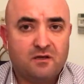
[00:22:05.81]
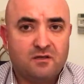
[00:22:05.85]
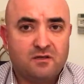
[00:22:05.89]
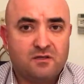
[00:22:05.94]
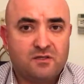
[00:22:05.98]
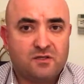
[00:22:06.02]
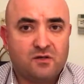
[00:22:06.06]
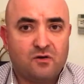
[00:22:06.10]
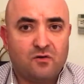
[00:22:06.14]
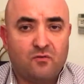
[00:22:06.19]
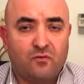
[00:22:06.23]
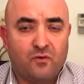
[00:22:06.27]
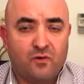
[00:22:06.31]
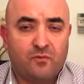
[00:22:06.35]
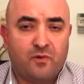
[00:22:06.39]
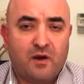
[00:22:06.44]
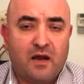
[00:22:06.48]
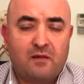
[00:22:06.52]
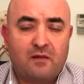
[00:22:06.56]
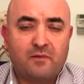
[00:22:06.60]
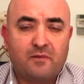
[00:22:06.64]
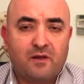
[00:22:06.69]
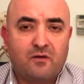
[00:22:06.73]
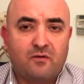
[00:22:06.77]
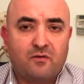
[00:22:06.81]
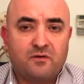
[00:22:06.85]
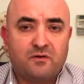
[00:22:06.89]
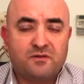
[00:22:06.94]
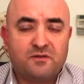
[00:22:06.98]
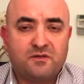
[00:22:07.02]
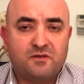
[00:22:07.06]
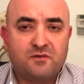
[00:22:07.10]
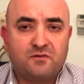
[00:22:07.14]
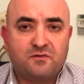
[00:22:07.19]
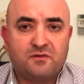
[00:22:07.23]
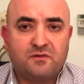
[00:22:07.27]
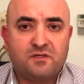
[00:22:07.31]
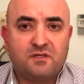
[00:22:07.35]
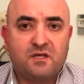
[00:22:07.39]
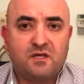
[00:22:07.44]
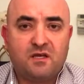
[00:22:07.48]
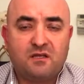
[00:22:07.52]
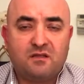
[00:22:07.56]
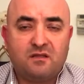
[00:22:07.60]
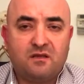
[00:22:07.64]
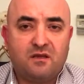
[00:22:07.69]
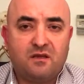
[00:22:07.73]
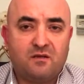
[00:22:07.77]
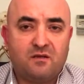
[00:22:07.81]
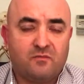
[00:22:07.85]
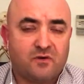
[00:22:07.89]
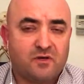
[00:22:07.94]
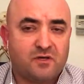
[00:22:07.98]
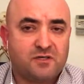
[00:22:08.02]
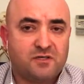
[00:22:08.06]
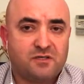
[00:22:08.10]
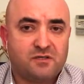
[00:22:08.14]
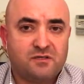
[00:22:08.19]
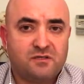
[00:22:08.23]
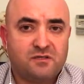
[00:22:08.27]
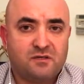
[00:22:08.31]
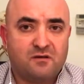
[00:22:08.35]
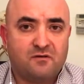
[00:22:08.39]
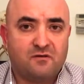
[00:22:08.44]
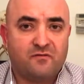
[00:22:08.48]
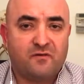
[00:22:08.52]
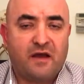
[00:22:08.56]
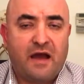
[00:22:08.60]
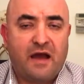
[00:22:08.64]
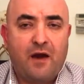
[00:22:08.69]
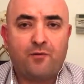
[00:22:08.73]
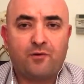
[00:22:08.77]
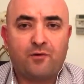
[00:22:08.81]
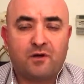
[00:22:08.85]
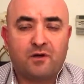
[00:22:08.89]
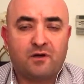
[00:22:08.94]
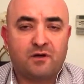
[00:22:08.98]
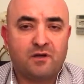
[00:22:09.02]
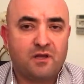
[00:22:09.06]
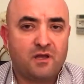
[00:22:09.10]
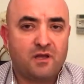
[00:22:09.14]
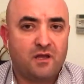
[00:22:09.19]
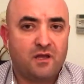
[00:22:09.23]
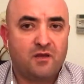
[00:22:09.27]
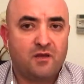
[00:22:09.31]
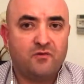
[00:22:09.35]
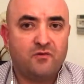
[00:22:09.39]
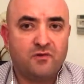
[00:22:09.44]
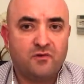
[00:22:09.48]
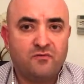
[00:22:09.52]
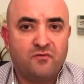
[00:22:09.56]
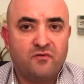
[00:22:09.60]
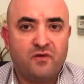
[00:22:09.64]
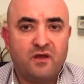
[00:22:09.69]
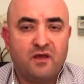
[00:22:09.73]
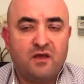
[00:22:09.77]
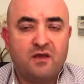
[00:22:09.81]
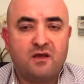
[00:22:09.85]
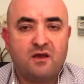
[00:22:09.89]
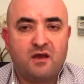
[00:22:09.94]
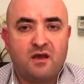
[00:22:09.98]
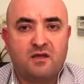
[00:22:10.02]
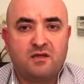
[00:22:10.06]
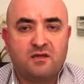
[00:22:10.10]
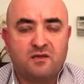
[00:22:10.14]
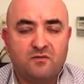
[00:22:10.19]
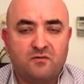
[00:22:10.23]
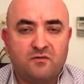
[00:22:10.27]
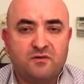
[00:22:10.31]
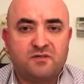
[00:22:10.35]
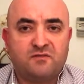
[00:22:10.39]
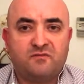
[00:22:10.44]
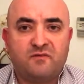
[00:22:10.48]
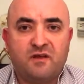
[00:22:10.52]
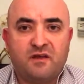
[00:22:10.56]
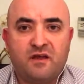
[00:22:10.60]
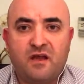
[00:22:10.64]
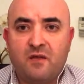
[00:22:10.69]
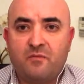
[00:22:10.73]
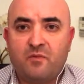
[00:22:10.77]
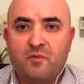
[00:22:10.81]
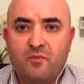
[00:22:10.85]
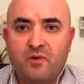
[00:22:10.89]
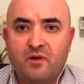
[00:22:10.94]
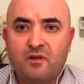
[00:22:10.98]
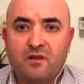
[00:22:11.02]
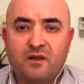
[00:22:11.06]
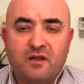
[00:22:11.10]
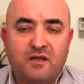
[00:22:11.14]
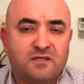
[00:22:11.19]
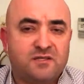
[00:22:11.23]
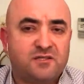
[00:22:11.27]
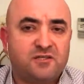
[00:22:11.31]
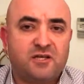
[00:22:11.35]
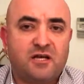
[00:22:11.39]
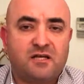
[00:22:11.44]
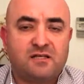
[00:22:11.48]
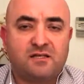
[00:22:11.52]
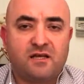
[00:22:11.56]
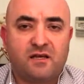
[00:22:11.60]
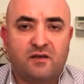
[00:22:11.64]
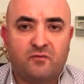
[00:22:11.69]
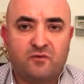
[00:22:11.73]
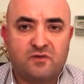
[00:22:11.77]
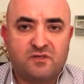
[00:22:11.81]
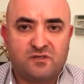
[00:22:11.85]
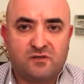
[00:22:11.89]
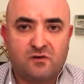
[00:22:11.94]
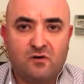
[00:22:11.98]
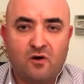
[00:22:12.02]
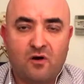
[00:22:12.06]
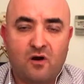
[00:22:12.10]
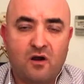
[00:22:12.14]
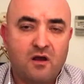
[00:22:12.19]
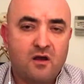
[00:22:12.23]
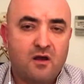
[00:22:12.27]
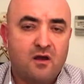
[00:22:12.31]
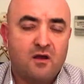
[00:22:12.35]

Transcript: So we're probably going to see the emergence of counter UUV and USV capabilities, just like we saw